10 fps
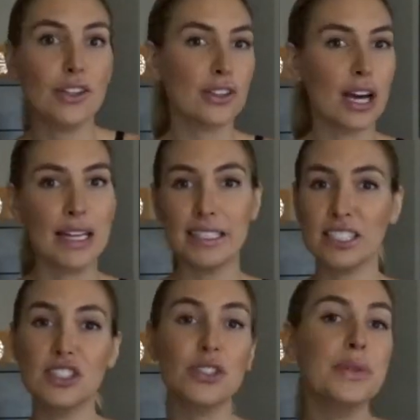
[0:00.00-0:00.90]
you thought this
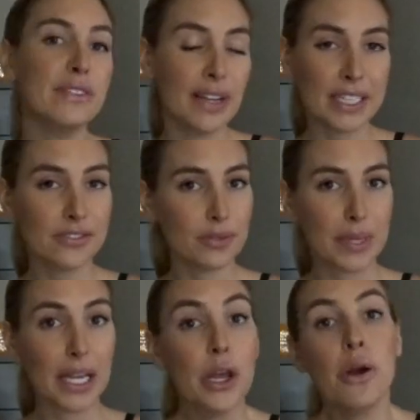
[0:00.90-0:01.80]
is too advanced for
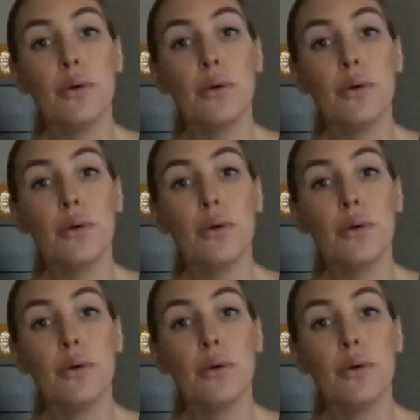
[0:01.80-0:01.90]
me.